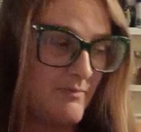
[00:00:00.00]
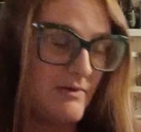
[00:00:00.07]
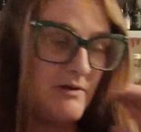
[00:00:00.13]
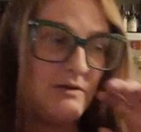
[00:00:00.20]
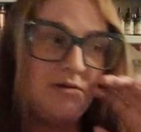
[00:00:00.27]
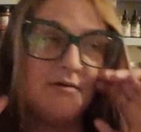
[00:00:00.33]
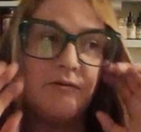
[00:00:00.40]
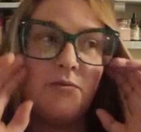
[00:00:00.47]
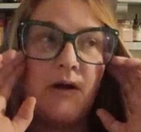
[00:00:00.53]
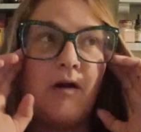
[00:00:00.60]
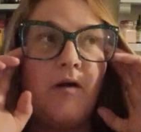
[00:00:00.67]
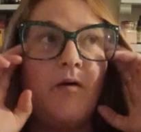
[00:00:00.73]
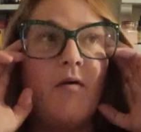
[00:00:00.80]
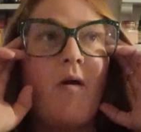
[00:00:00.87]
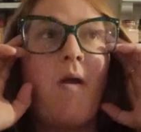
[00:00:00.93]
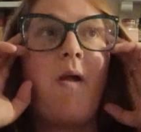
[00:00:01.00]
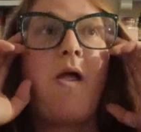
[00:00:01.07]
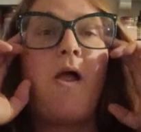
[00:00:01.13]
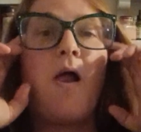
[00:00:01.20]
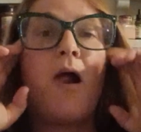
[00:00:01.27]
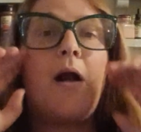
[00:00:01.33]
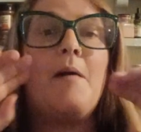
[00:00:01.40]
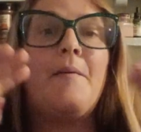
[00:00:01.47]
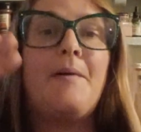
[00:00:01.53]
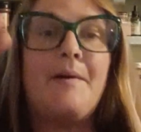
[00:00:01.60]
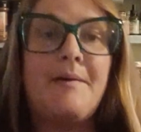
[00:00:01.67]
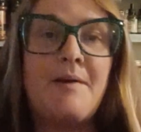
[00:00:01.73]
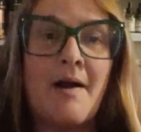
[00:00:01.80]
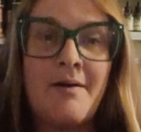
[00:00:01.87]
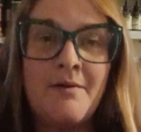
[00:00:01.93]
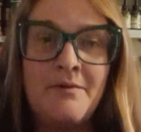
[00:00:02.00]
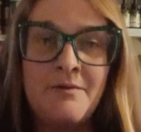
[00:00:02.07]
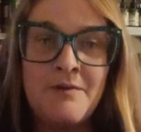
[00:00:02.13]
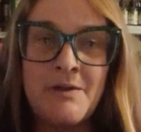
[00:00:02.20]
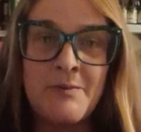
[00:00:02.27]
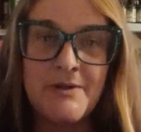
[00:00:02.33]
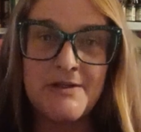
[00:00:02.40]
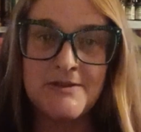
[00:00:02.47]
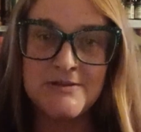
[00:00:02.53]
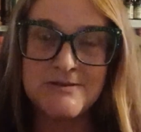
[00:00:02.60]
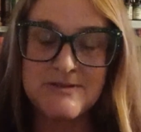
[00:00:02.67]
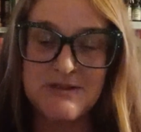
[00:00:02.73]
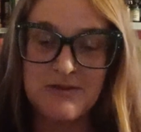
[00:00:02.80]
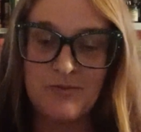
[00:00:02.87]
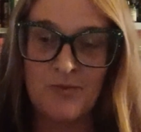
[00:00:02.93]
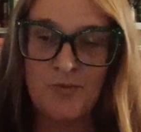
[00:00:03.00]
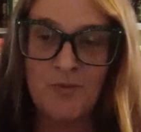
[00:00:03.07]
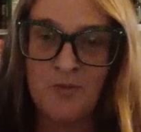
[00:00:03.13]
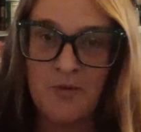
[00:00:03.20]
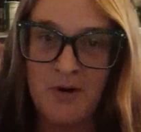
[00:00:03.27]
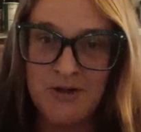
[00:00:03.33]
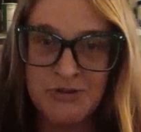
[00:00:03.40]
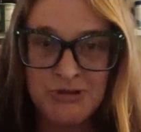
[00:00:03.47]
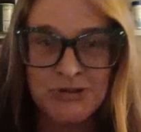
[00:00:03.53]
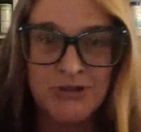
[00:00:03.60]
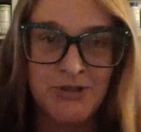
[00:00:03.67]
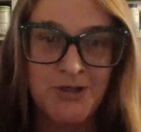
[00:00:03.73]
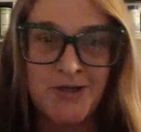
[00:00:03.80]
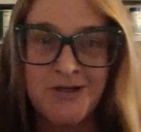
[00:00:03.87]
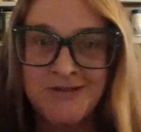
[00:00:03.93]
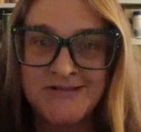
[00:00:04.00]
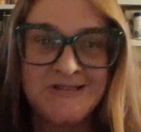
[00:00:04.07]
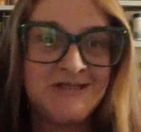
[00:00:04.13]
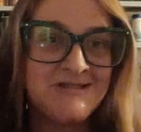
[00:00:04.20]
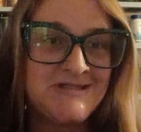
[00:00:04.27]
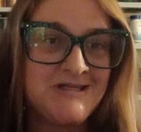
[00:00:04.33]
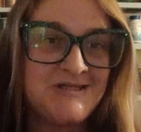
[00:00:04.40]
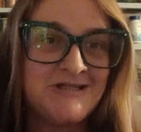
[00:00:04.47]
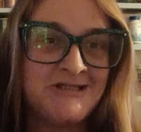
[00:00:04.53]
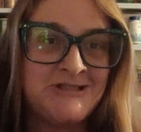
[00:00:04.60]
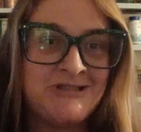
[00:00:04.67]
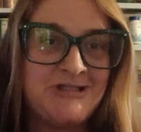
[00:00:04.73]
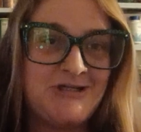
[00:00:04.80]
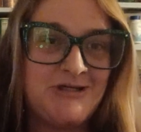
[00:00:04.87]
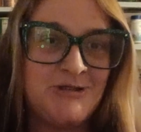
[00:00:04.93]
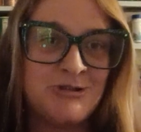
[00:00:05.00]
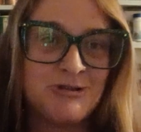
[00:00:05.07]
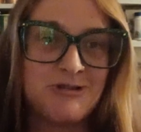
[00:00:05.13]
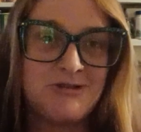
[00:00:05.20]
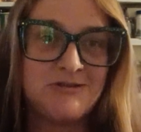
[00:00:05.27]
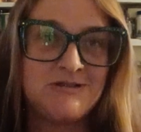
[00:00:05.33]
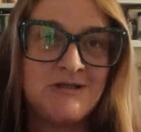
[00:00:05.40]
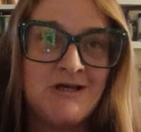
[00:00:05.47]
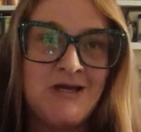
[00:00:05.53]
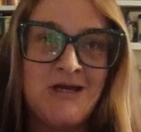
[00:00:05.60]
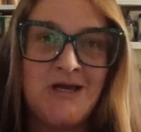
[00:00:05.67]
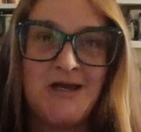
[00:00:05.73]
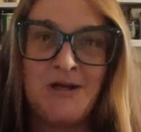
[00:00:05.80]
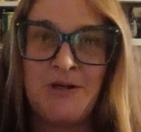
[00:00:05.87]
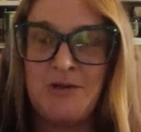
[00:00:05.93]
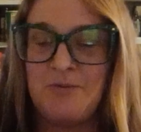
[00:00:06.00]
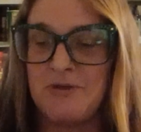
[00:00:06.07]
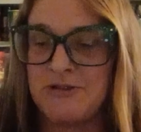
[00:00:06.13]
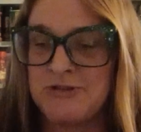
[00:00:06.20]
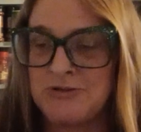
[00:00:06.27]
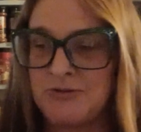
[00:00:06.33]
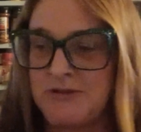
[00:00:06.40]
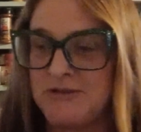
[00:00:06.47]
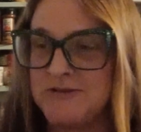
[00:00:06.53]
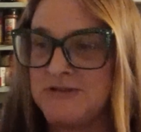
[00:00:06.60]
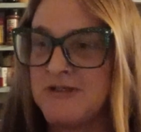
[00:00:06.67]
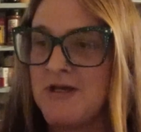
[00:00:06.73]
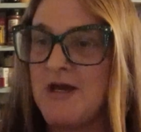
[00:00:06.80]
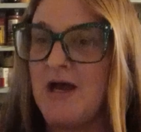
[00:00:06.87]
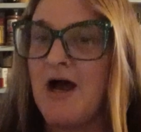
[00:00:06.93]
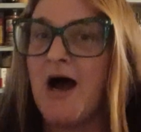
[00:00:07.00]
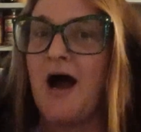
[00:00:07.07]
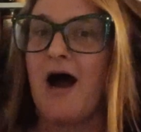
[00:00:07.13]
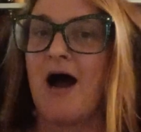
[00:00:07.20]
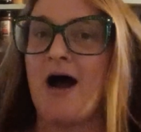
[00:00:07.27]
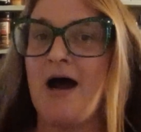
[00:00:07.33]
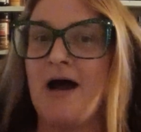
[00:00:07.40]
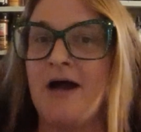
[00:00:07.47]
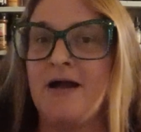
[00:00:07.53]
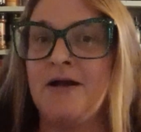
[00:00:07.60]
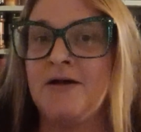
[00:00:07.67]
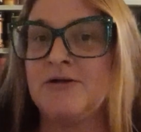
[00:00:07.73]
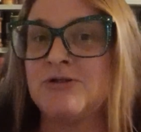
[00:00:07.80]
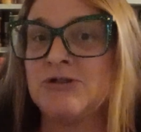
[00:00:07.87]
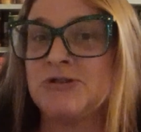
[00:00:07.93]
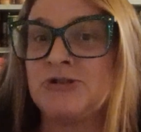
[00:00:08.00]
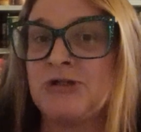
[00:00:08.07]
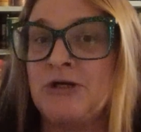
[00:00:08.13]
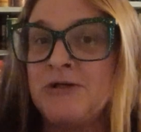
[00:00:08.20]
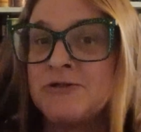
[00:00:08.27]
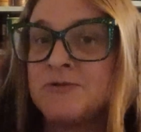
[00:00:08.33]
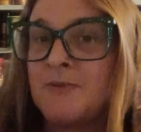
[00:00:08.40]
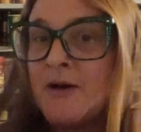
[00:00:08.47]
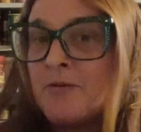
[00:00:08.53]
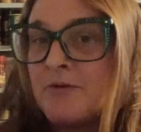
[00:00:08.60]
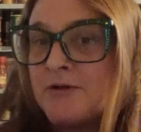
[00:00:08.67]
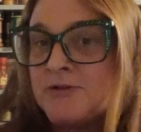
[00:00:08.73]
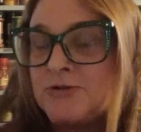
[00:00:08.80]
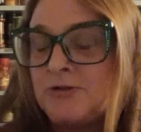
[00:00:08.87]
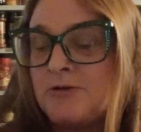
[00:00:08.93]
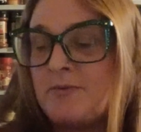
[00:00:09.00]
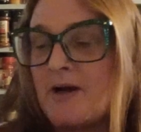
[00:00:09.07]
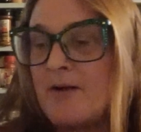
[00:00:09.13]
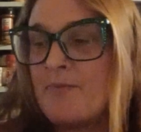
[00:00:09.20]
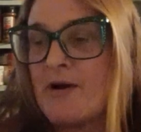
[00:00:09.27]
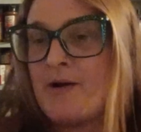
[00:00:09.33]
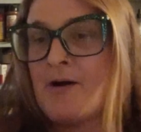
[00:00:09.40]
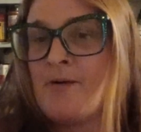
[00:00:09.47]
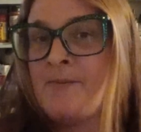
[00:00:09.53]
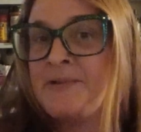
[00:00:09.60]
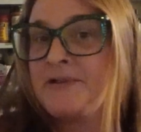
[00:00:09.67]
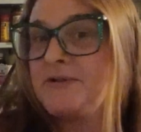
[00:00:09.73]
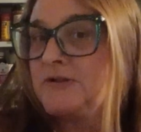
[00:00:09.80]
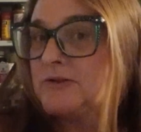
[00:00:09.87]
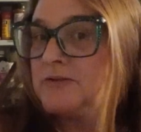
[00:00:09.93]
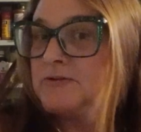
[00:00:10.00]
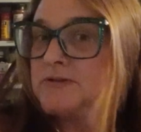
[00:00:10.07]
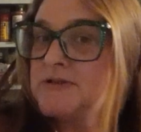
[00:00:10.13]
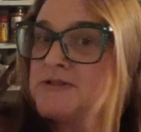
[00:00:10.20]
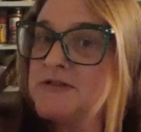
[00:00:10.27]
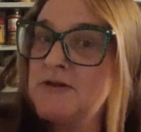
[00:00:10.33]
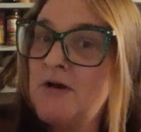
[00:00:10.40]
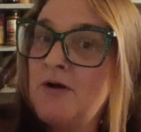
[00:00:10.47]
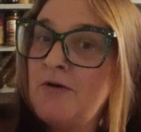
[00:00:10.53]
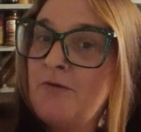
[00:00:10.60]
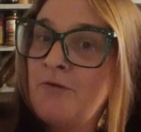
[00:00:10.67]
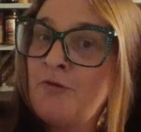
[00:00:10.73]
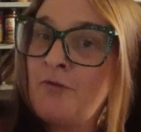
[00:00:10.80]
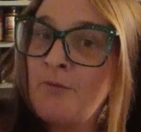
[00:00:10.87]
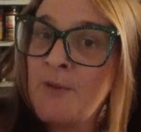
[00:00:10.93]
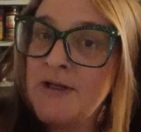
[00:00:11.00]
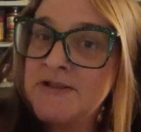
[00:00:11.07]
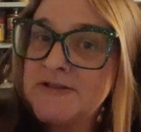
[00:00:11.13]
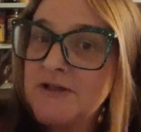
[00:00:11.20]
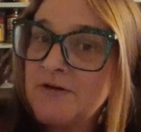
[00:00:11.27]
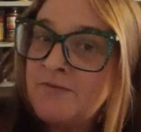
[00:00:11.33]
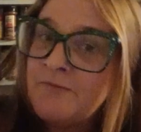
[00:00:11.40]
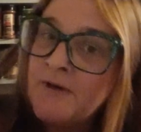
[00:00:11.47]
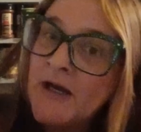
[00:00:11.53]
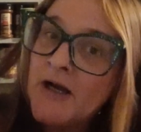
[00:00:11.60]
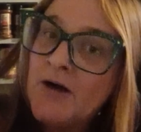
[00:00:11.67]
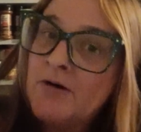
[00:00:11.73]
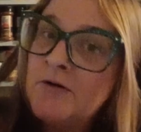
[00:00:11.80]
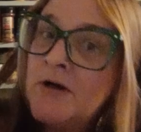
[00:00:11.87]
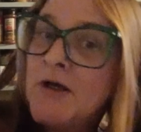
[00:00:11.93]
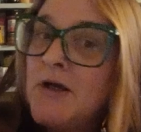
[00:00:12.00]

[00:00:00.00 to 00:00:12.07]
But either way, Niall only wears one shirt. It says Daishiki shirts, and he wears shorts. I just changed my wardrobe. I buy all my clothes for myself now.